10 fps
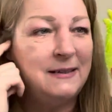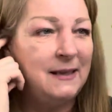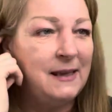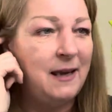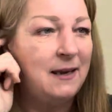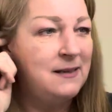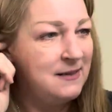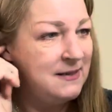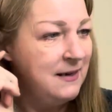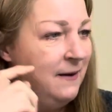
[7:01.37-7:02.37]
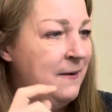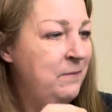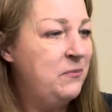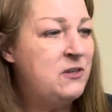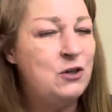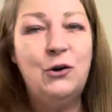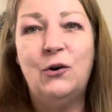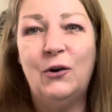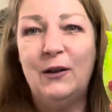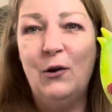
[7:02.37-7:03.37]
and things.
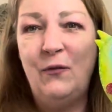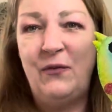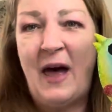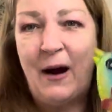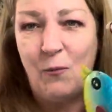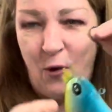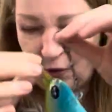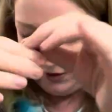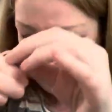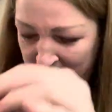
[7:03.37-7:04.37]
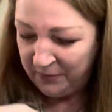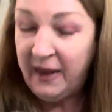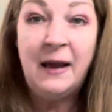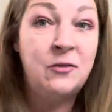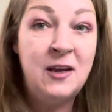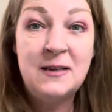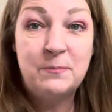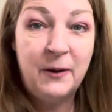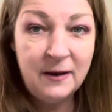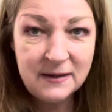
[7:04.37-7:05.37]
So love that one. They had these
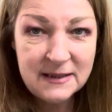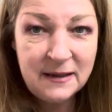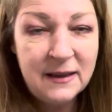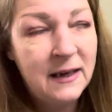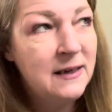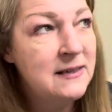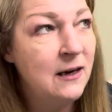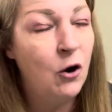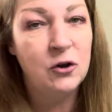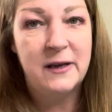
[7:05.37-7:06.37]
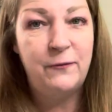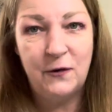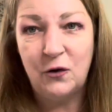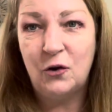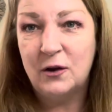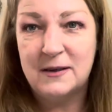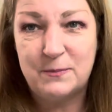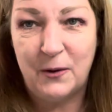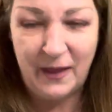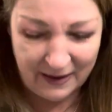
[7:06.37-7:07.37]
birds and things in all different colours,
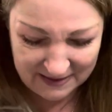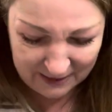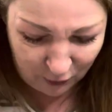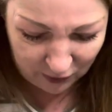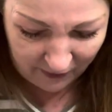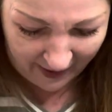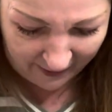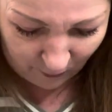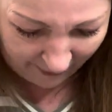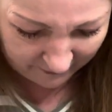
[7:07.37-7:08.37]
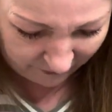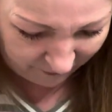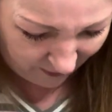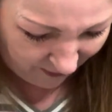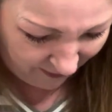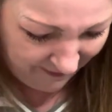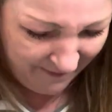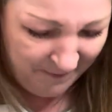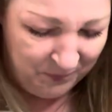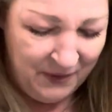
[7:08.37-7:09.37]
but that's the colour I went for.
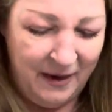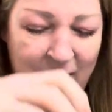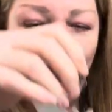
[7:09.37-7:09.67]
And I